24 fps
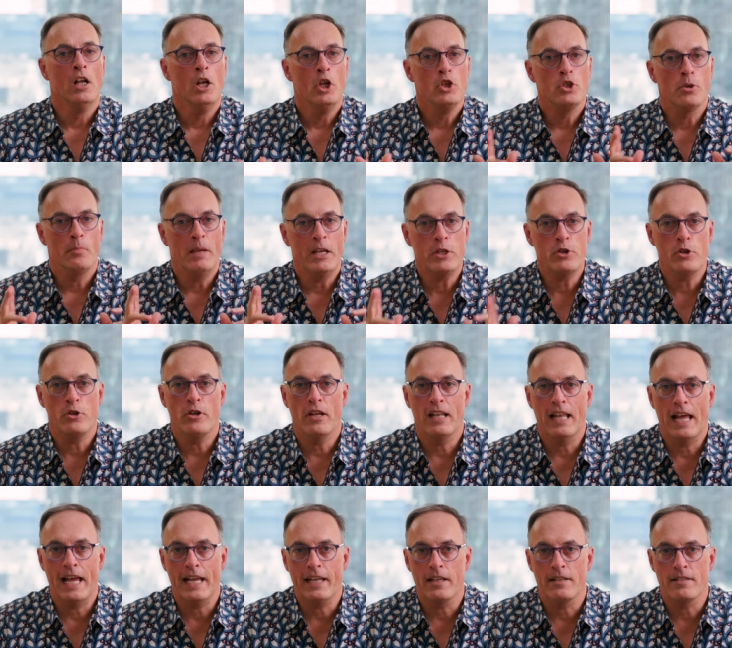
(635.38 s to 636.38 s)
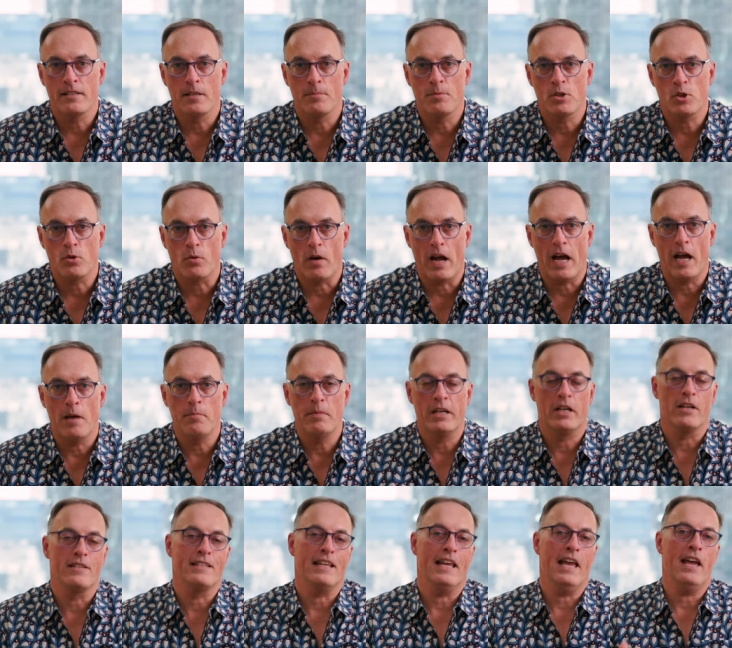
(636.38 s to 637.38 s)
So make sure you like and subscribe
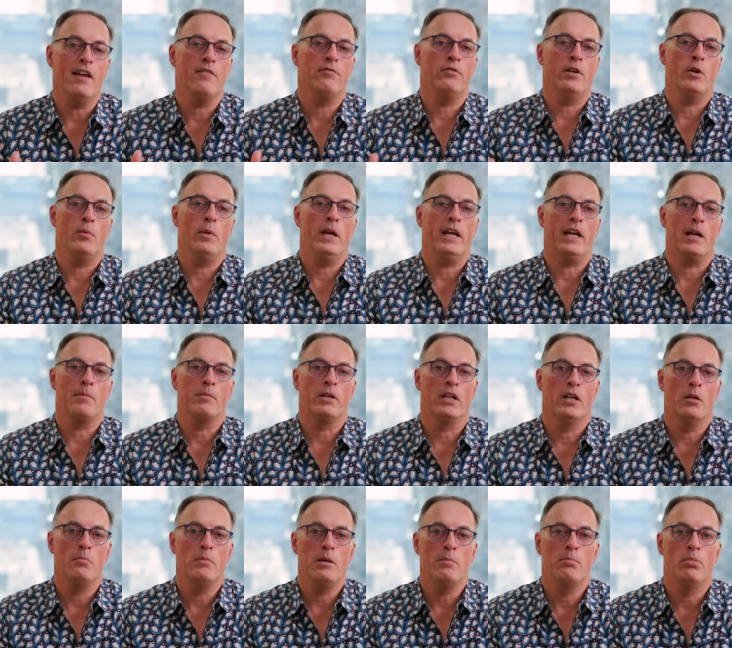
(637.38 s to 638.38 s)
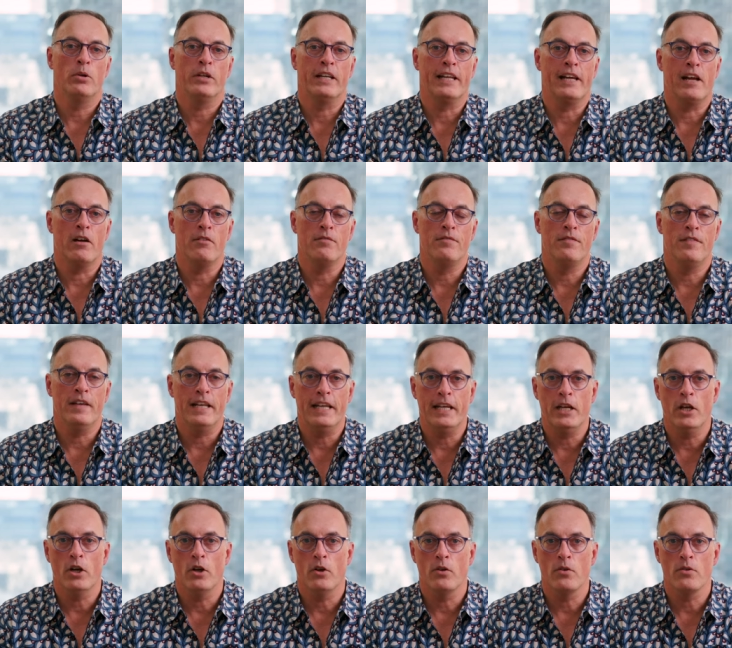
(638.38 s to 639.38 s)
because every week I'm going to be putting out
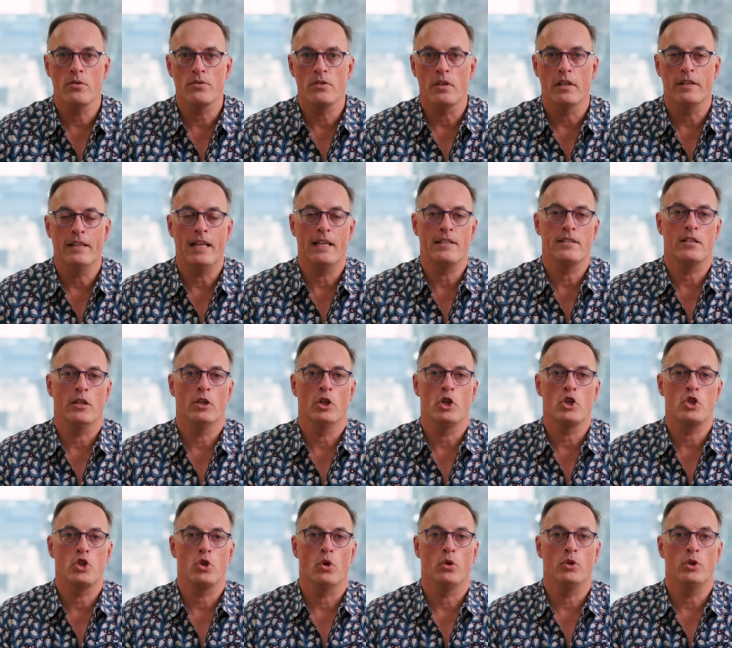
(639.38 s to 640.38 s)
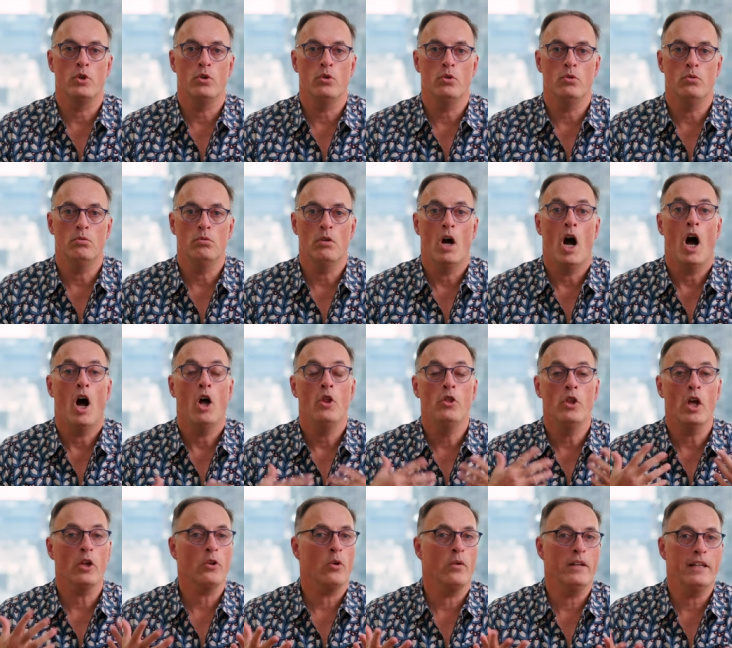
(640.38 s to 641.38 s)
videos that's going to show you
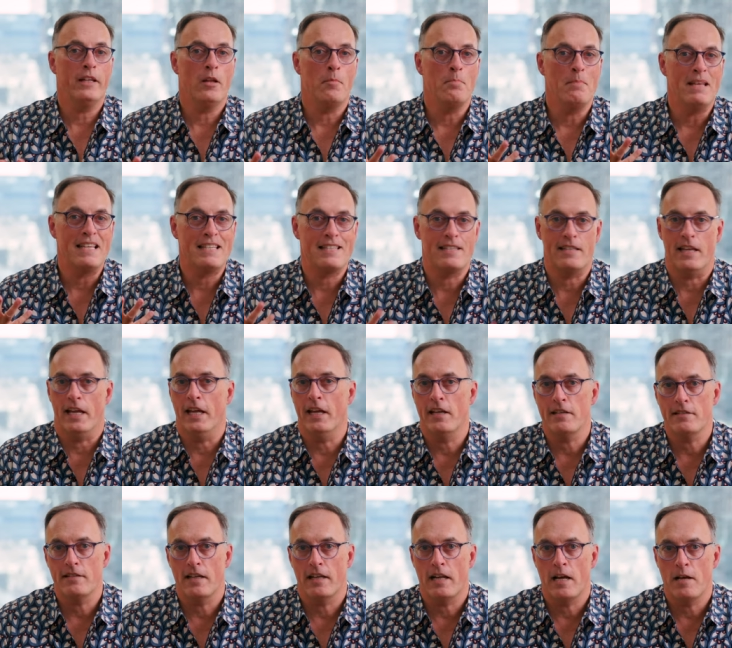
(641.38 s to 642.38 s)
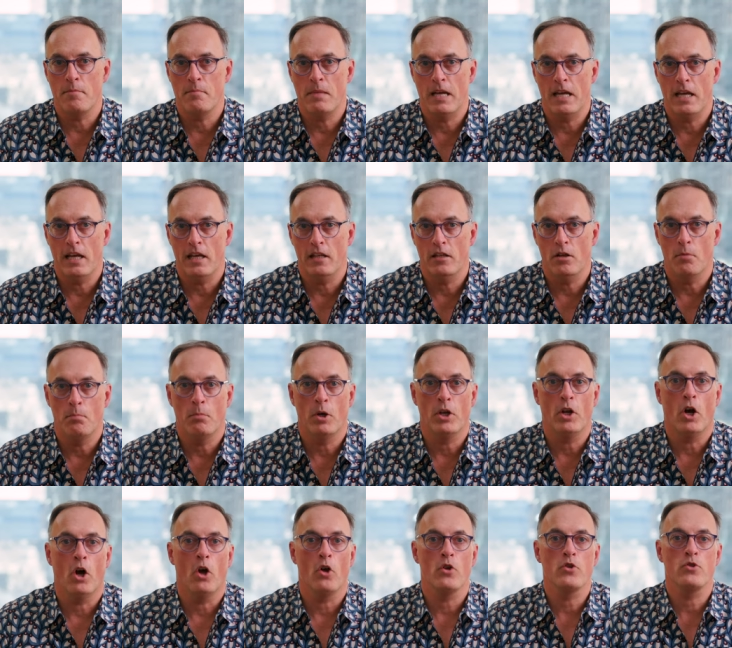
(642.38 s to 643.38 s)
not only the mistakes that I made,
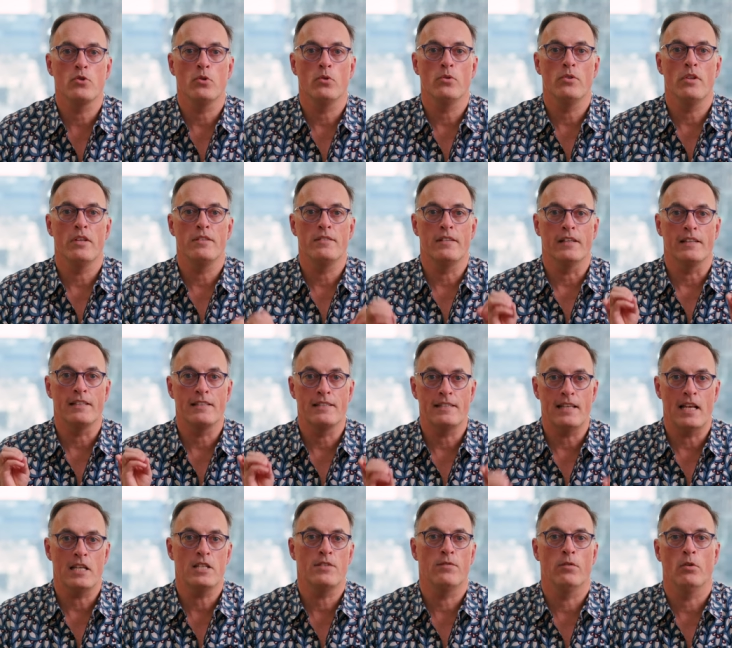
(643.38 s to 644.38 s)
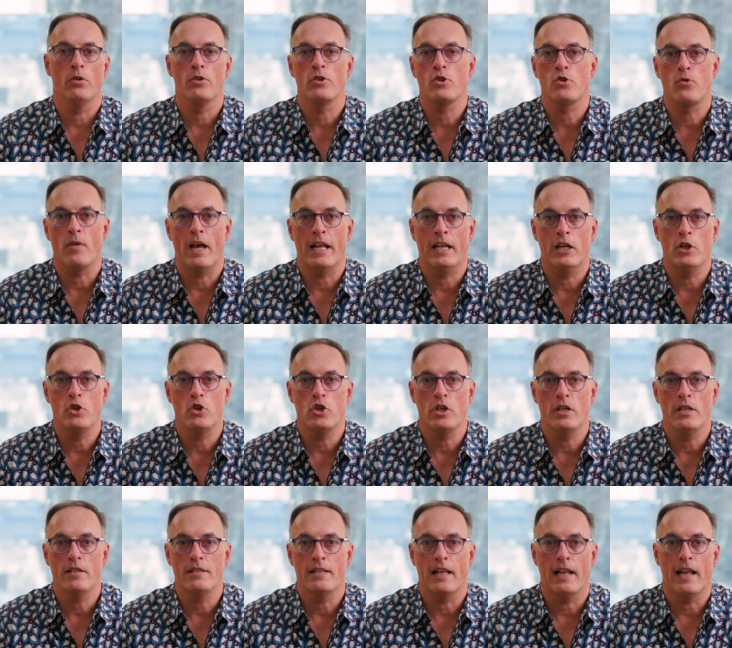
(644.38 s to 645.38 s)
but also the successful
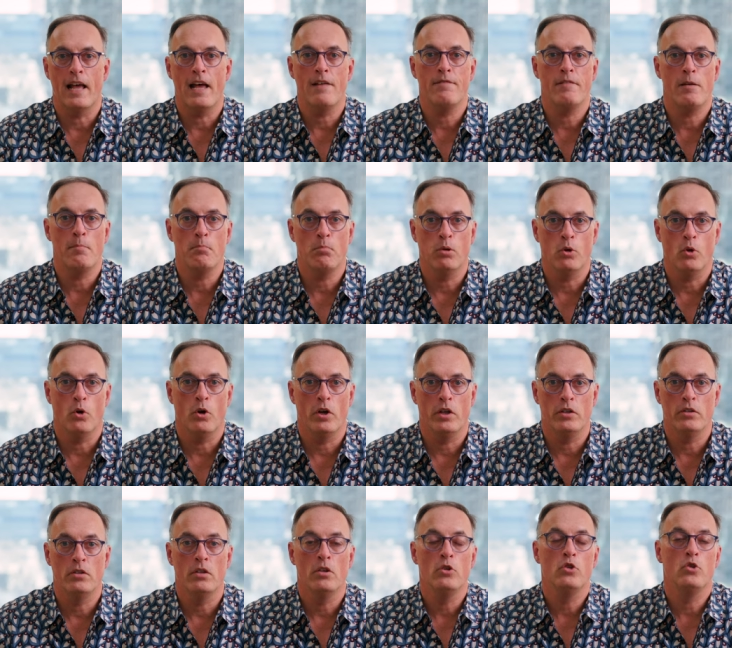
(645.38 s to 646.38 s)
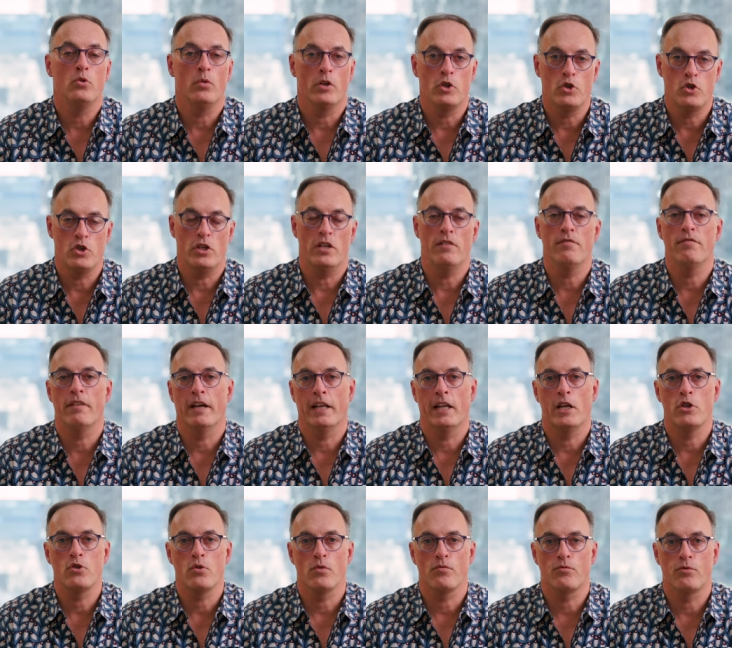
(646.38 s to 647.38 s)
strategies that I've employed to achieve
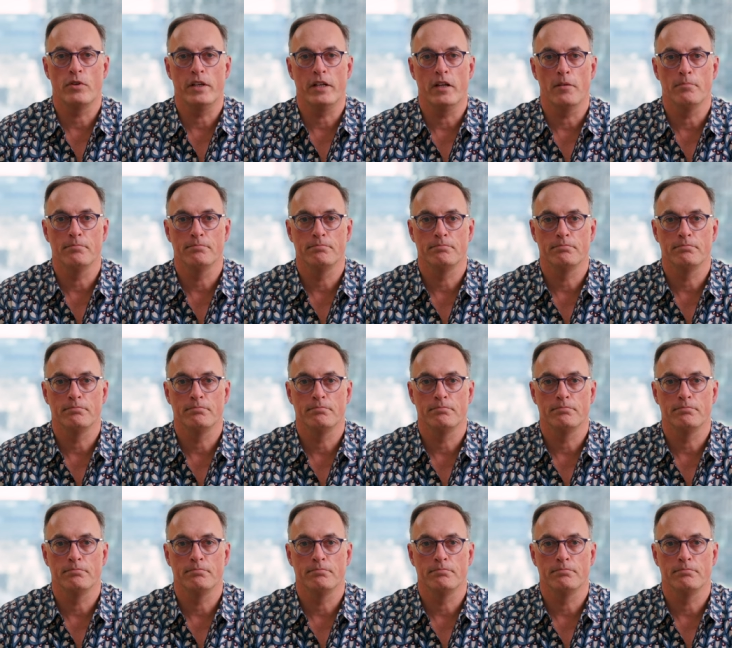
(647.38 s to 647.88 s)
financial freedom.